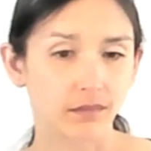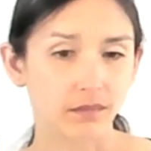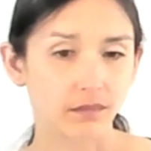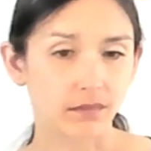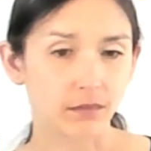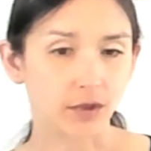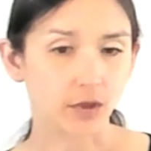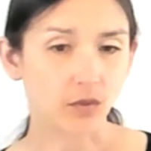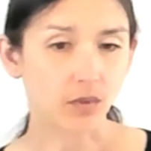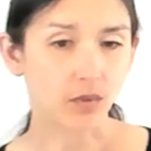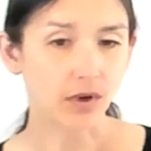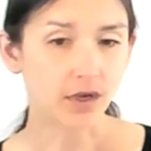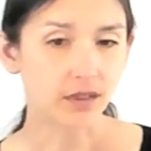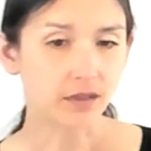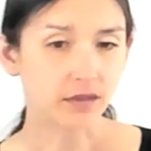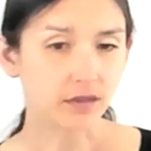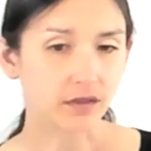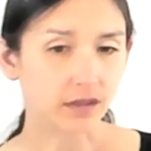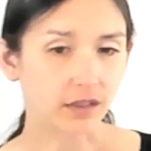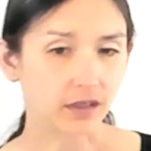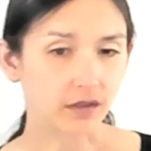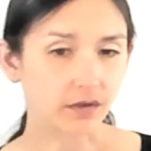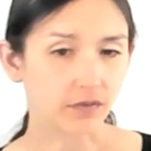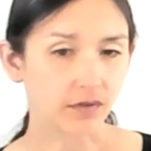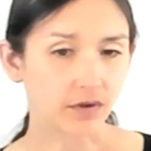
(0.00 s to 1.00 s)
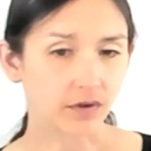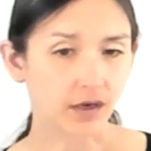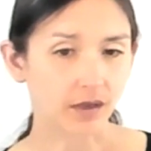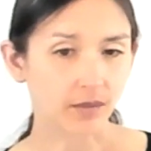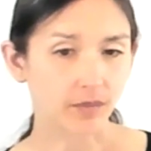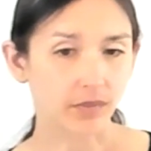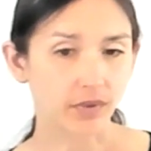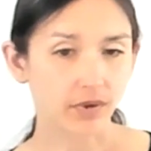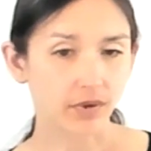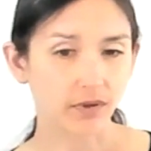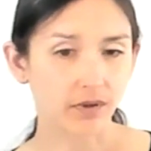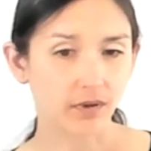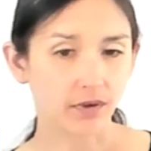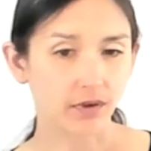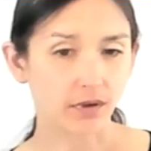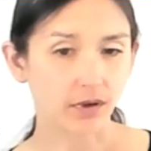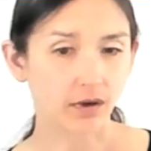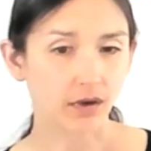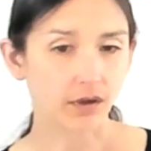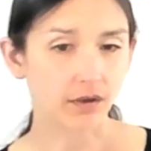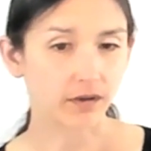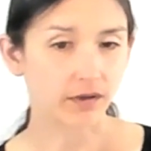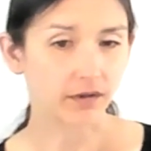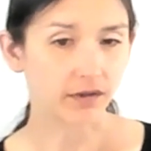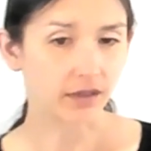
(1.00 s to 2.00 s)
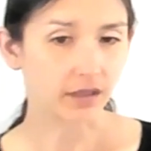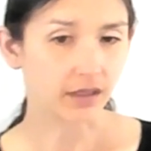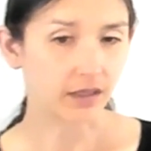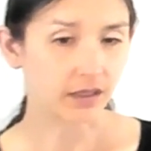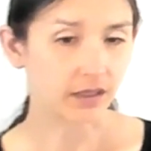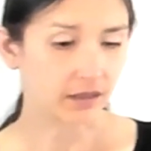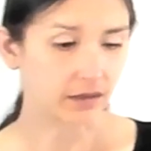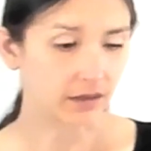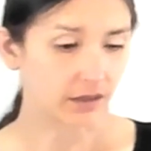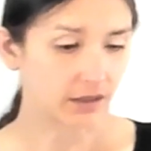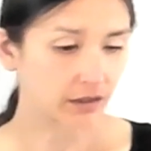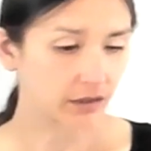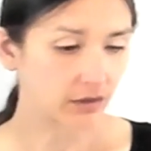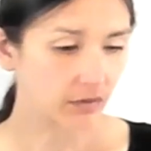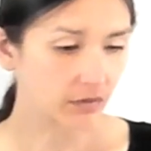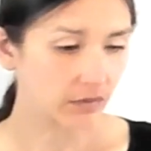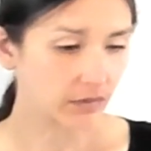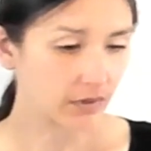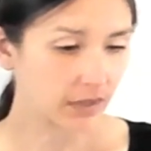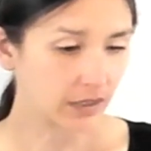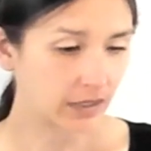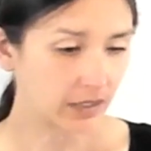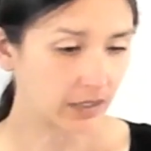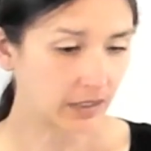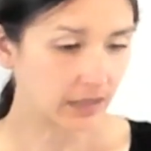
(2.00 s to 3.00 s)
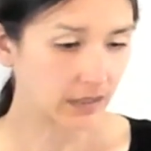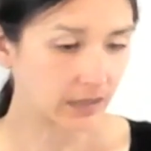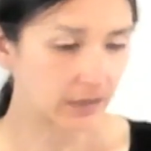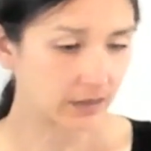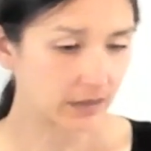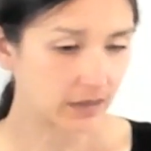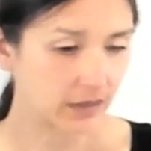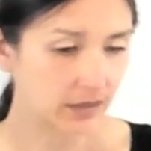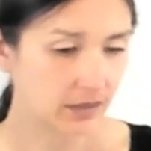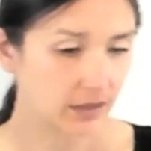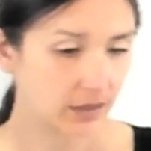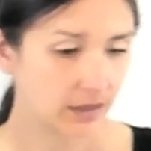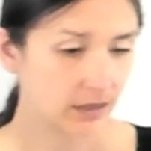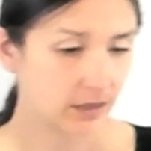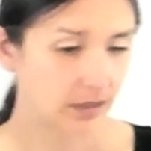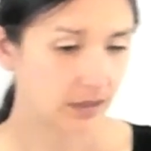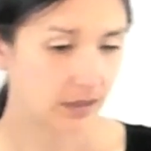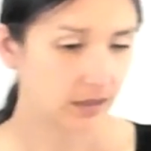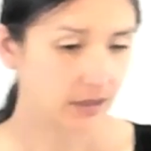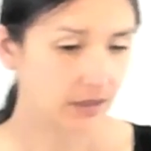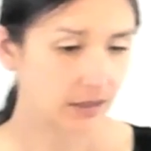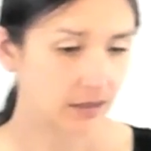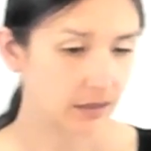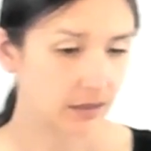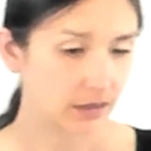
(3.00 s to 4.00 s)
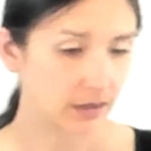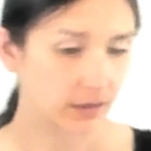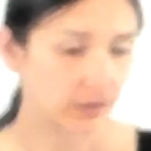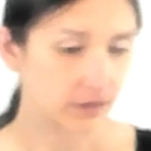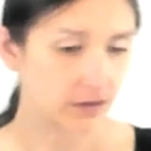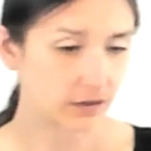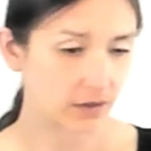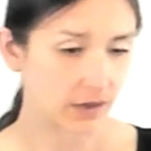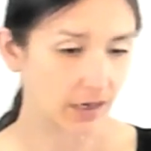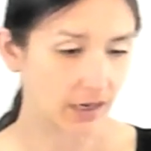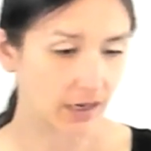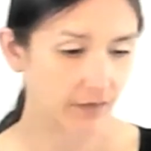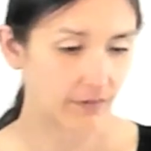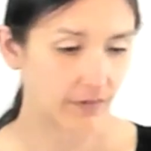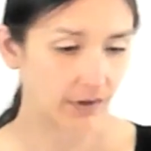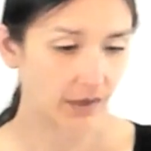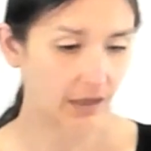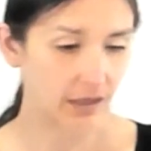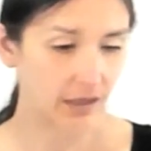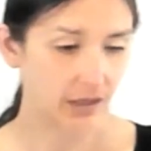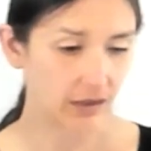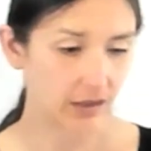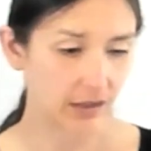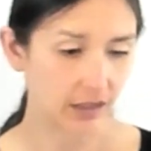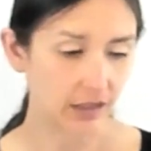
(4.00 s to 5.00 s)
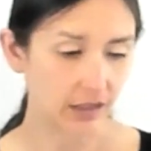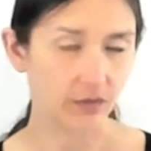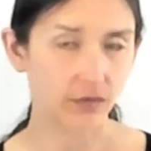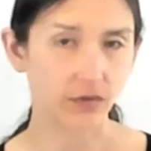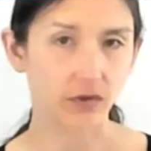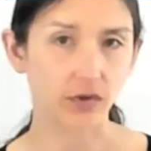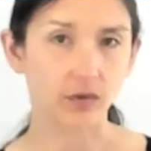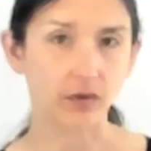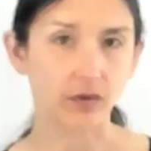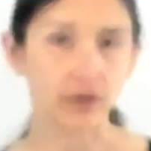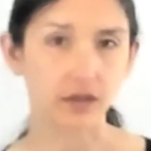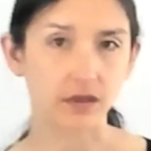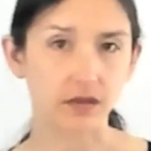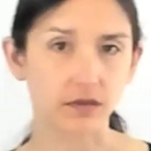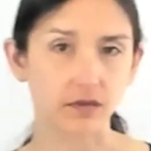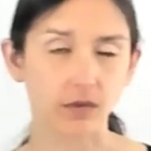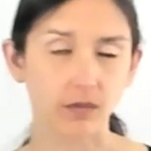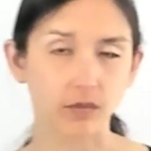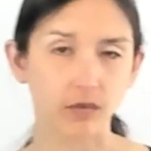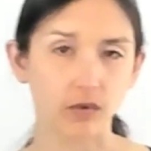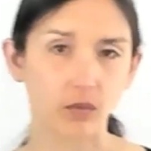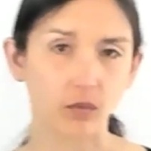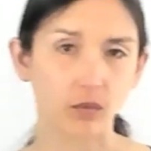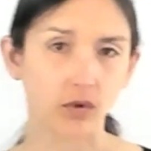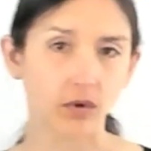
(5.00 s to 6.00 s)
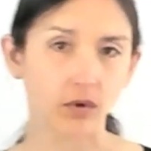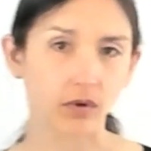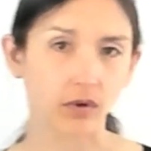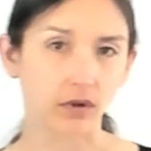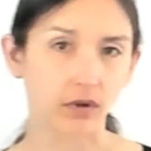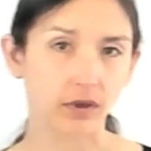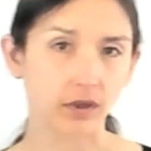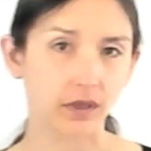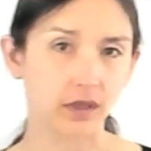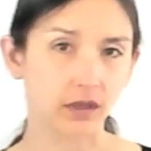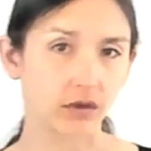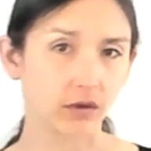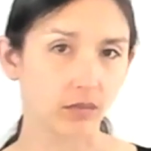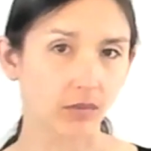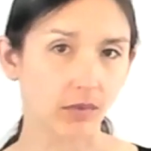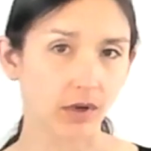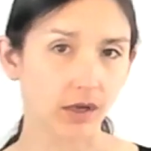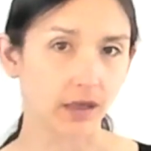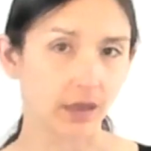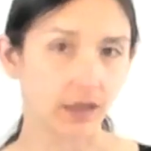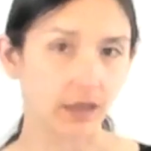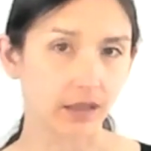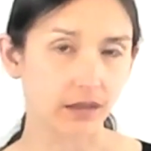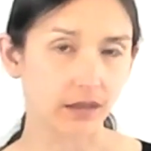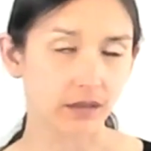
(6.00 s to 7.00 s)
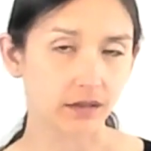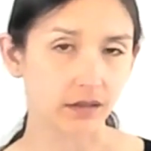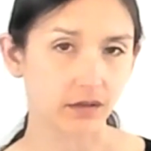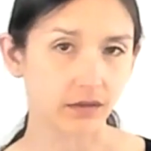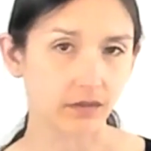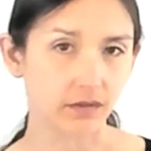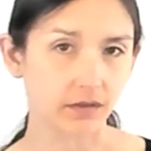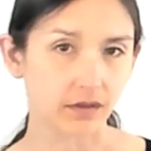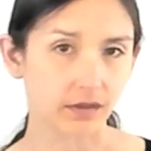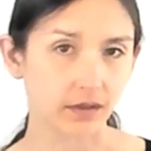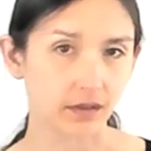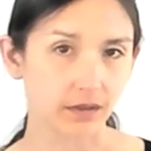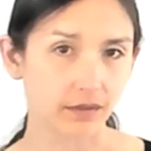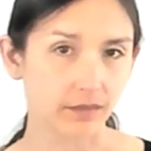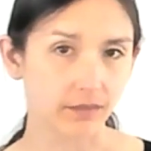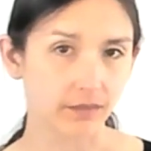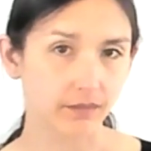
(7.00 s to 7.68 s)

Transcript: You want to give up on thinking that you need to have any influence from the world in your mind, you see.